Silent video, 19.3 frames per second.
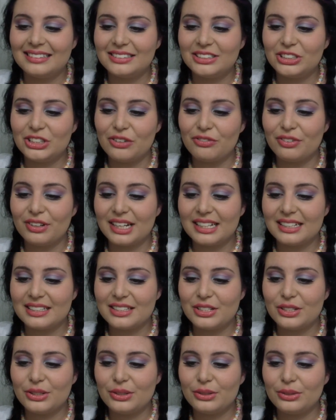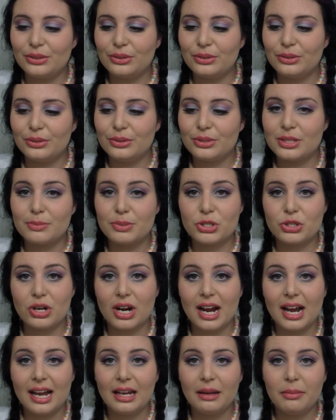don't forget to
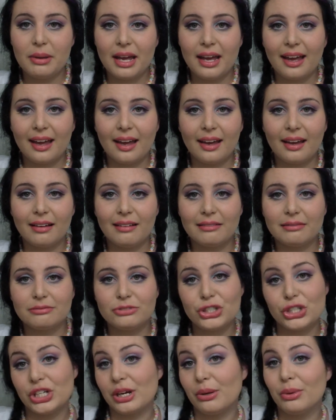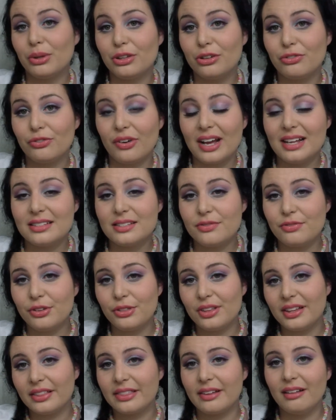subscribe and share with your friends if you
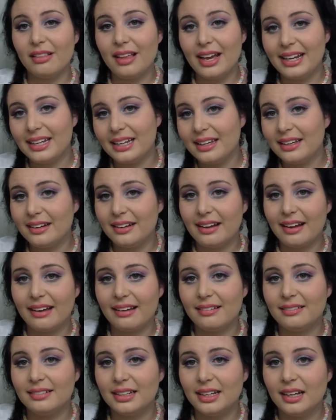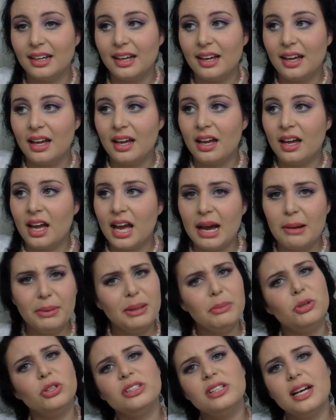think they'll like it. And how many
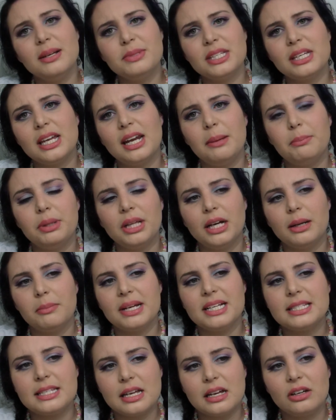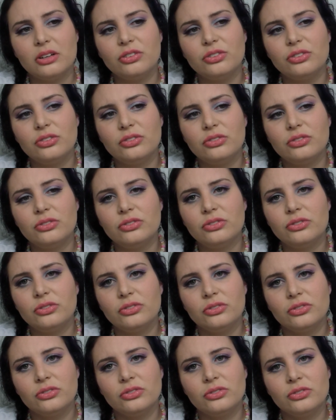more times can I plug myself?
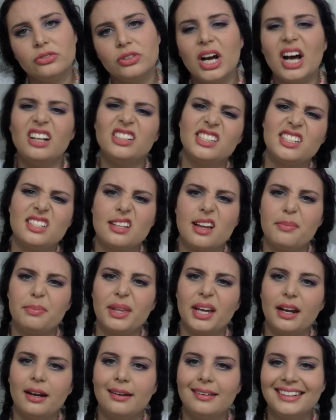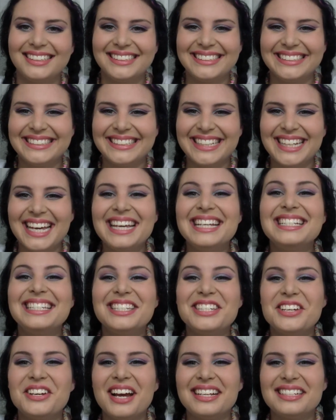I'll just stop there.
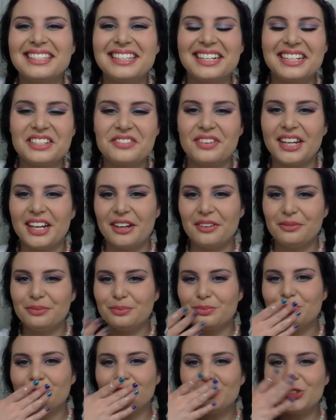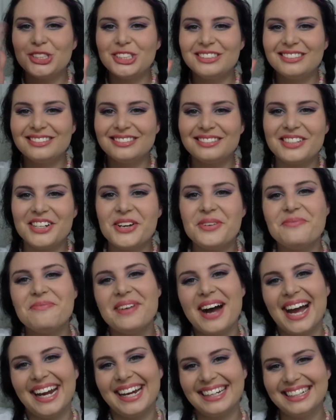See you guys in the next video.
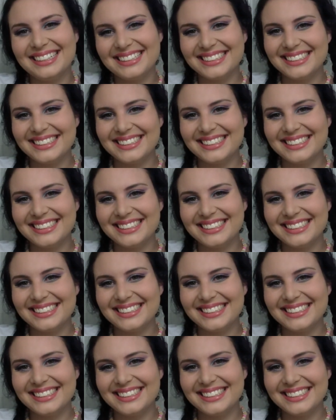Bye.